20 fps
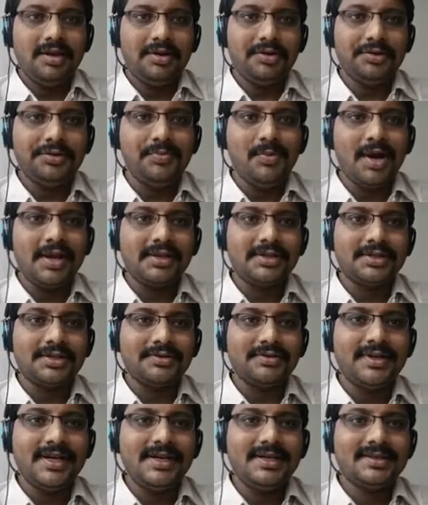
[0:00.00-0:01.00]
Good morning
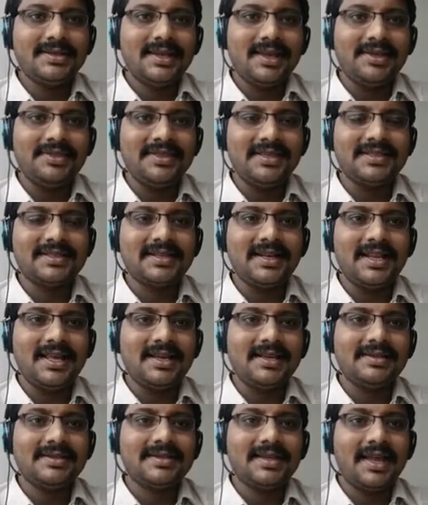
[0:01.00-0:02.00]
students. In this
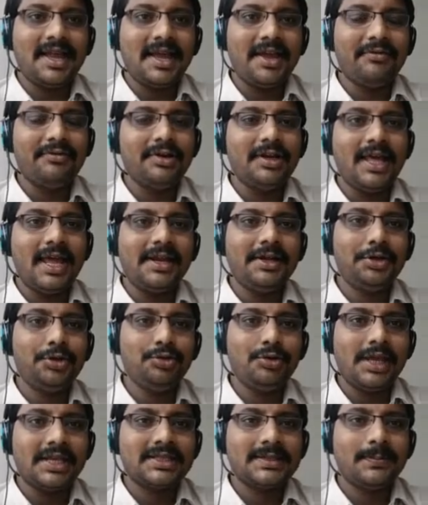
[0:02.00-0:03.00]
class I would like to
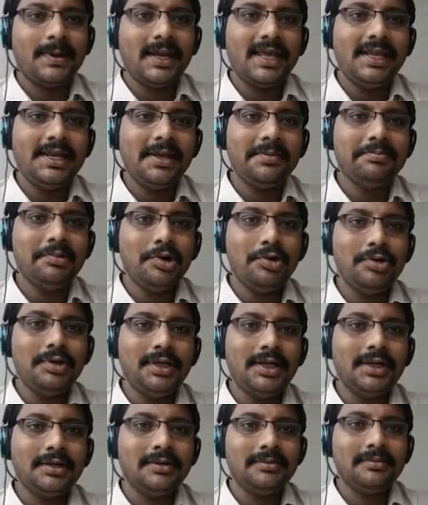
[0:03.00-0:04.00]
explain
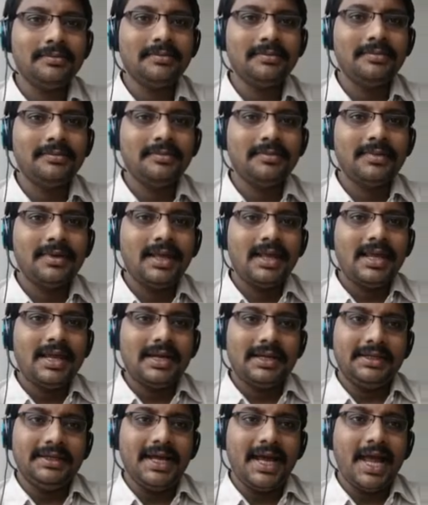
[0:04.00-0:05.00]
about
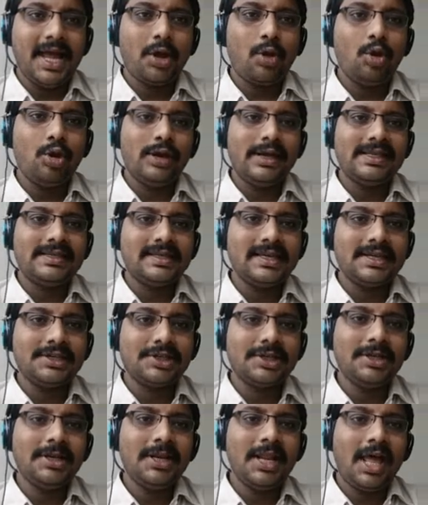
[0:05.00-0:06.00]

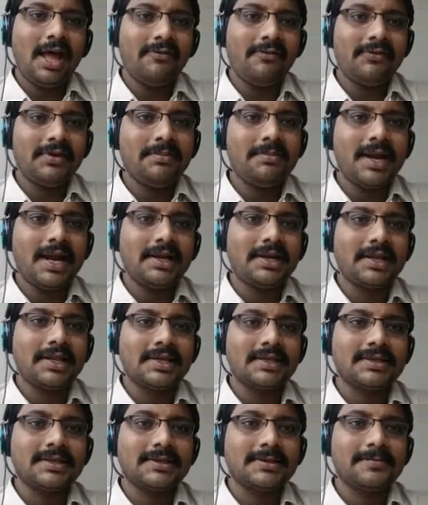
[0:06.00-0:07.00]
diagonalization of a
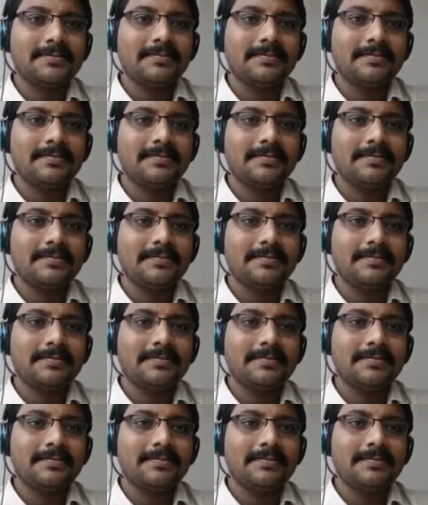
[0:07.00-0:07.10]
matrix.